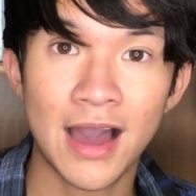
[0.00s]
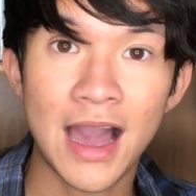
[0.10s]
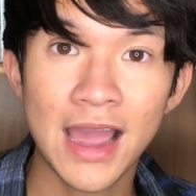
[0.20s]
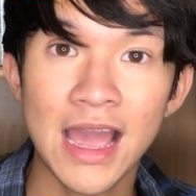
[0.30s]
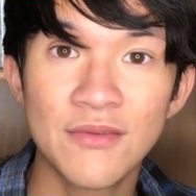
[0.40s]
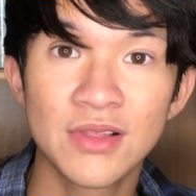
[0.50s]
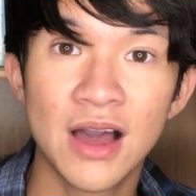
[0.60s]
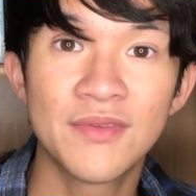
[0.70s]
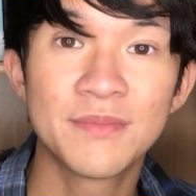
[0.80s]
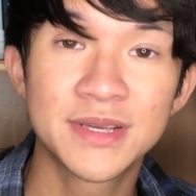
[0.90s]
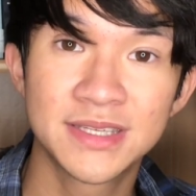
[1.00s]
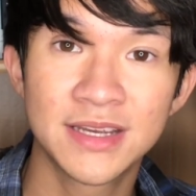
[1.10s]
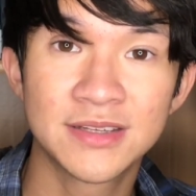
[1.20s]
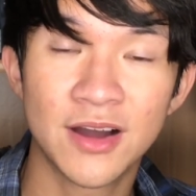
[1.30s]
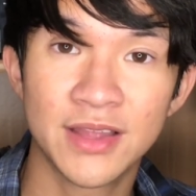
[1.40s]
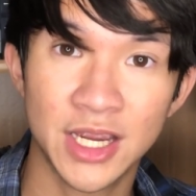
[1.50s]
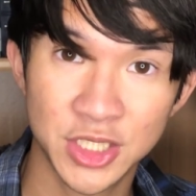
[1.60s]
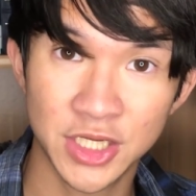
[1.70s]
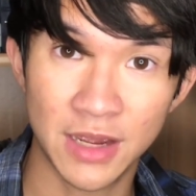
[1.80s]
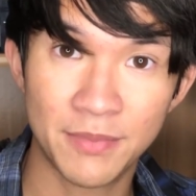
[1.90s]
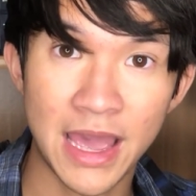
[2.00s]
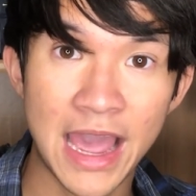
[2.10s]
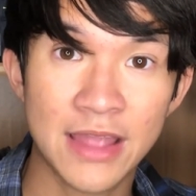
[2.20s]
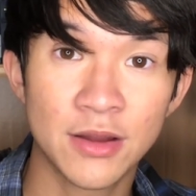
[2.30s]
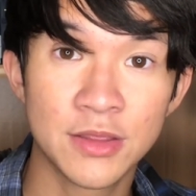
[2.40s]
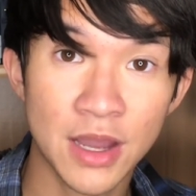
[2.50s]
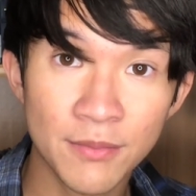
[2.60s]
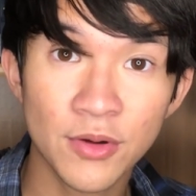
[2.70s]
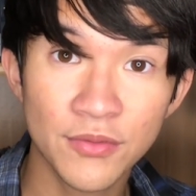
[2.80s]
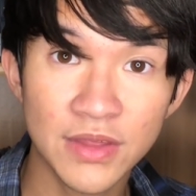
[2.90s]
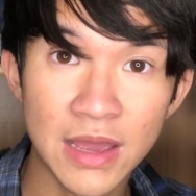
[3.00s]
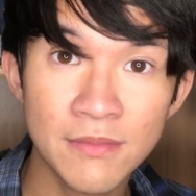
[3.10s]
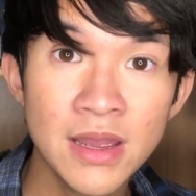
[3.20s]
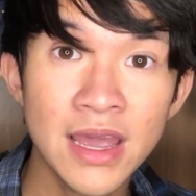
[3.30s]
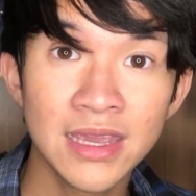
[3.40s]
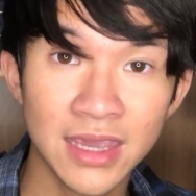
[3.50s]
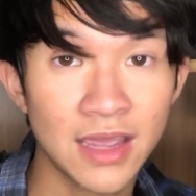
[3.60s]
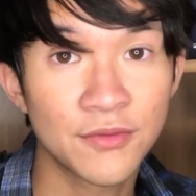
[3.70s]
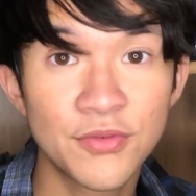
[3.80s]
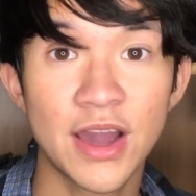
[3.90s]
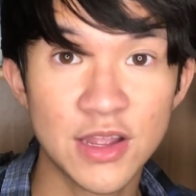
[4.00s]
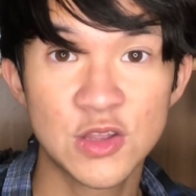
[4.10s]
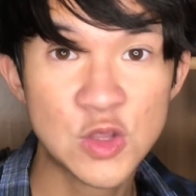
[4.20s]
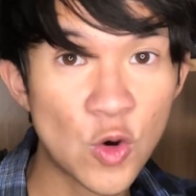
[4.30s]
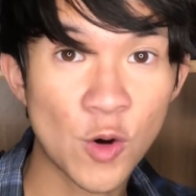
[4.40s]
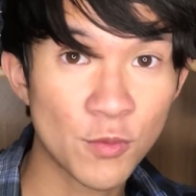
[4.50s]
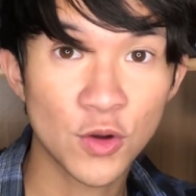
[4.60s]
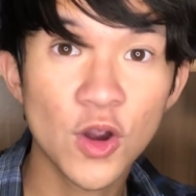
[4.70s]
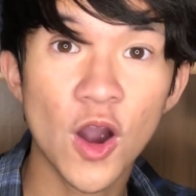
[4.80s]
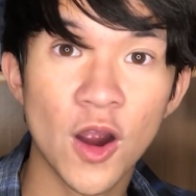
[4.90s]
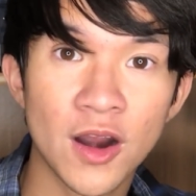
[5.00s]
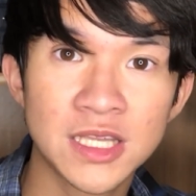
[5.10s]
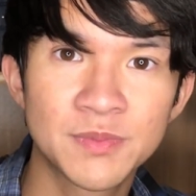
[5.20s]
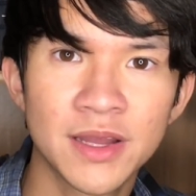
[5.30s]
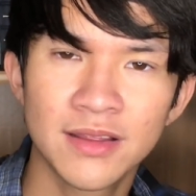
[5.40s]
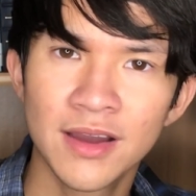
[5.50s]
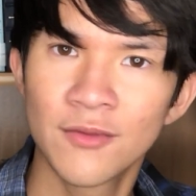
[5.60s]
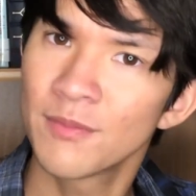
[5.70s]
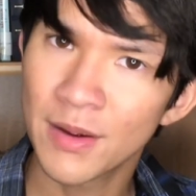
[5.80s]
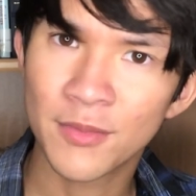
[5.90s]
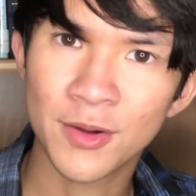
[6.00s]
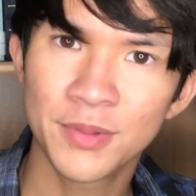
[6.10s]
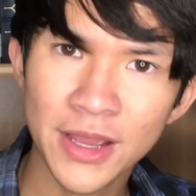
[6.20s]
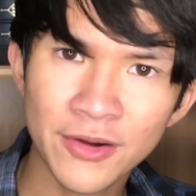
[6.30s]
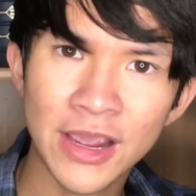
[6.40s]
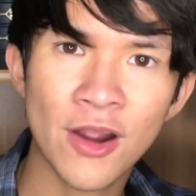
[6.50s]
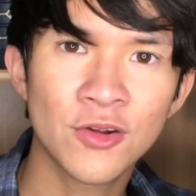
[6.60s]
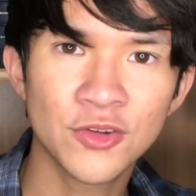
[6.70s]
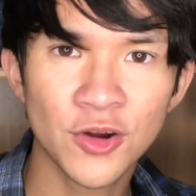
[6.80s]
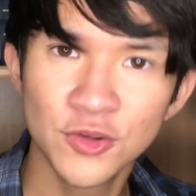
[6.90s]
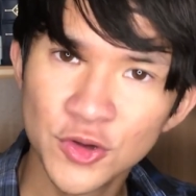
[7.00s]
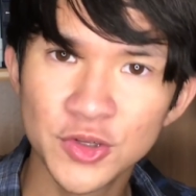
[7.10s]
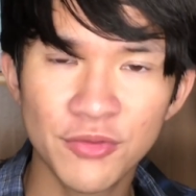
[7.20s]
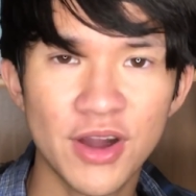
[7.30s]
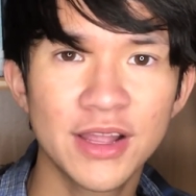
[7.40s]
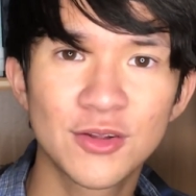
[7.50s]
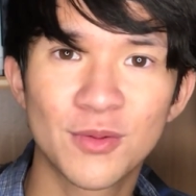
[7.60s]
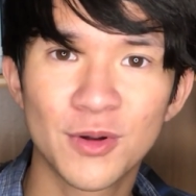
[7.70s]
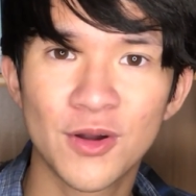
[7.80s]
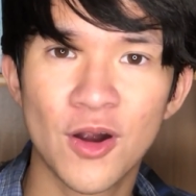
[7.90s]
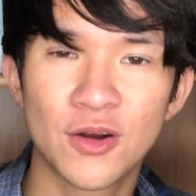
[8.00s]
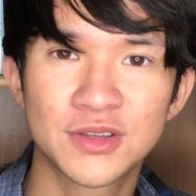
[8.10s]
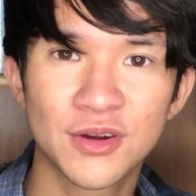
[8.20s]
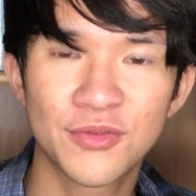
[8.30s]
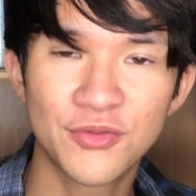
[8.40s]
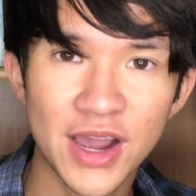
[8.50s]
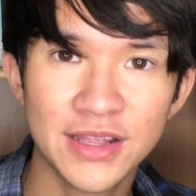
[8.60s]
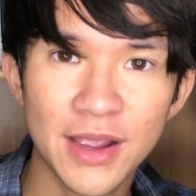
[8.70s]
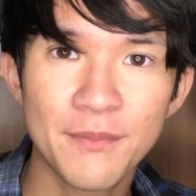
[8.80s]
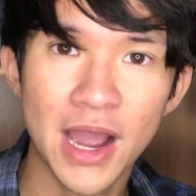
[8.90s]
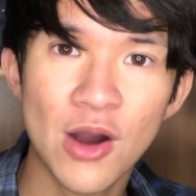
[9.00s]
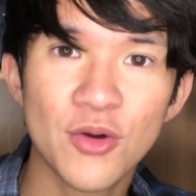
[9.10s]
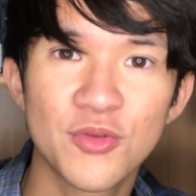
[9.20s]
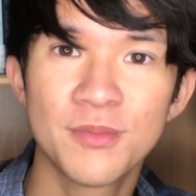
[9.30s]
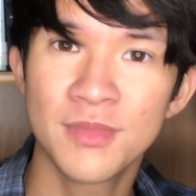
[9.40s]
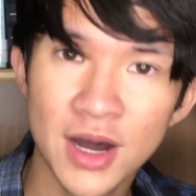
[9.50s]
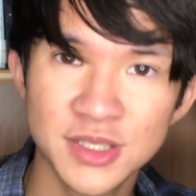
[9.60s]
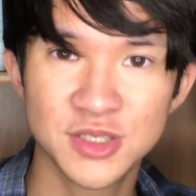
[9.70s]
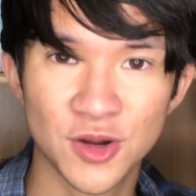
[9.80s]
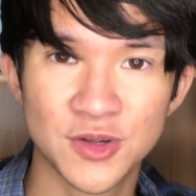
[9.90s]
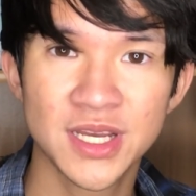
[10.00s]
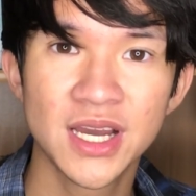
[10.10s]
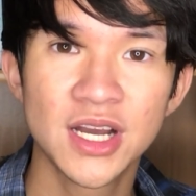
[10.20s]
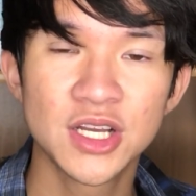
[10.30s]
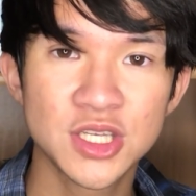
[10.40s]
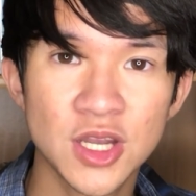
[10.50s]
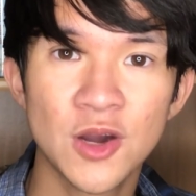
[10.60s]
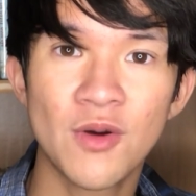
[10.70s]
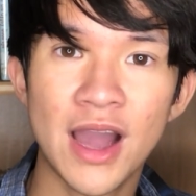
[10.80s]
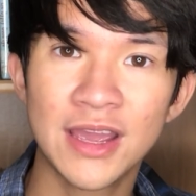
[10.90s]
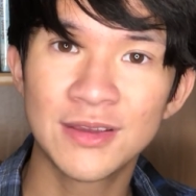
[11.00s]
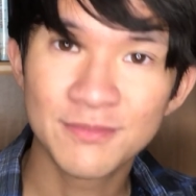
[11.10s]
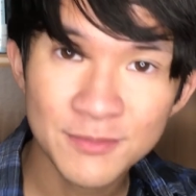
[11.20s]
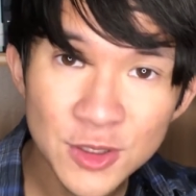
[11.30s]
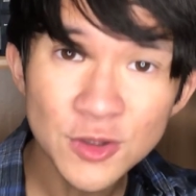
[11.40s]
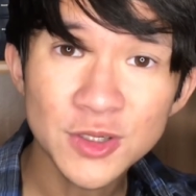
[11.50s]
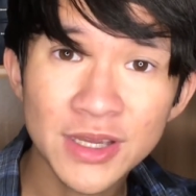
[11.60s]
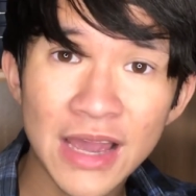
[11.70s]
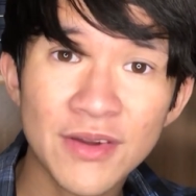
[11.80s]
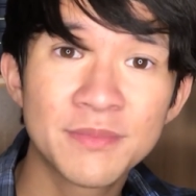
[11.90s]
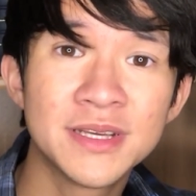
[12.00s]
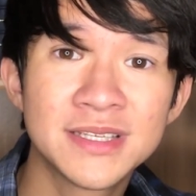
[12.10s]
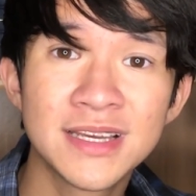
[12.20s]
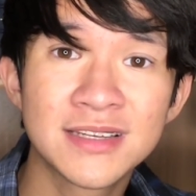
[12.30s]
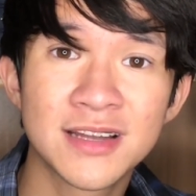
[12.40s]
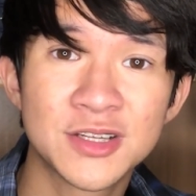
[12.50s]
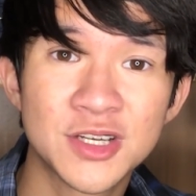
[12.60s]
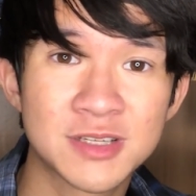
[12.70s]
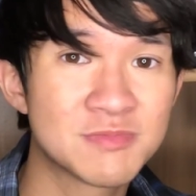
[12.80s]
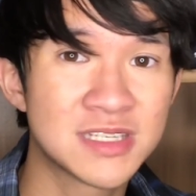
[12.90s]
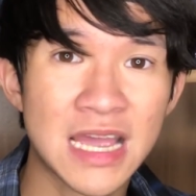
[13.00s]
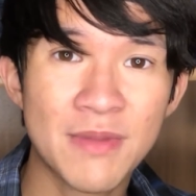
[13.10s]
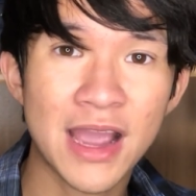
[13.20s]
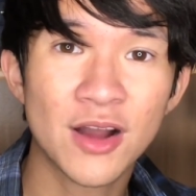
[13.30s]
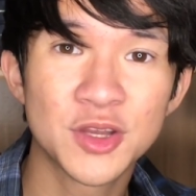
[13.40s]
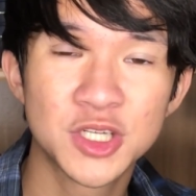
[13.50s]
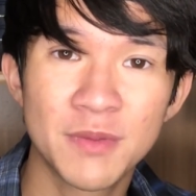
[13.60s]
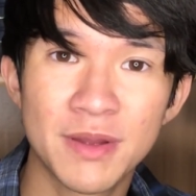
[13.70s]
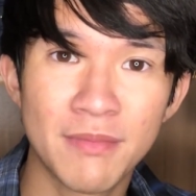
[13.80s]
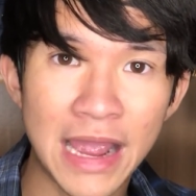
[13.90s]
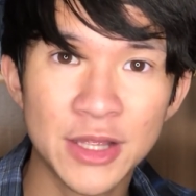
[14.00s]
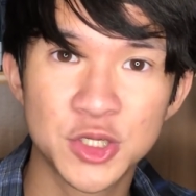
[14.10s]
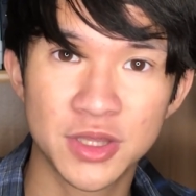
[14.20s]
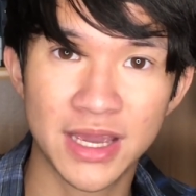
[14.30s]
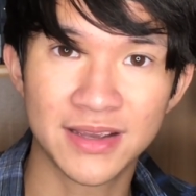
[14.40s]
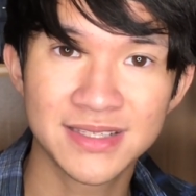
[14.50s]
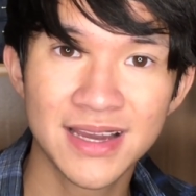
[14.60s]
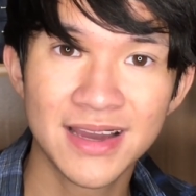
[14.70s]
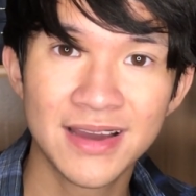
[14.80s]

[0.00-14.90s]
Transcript: I have a lot of NPCs on that ship, and a number of them can fight normal guards, but remember, player characters aren't usually fighting normal guards, they're fighting powerful monsters, so I usually have NPCs that just stay back on the ship and manage things.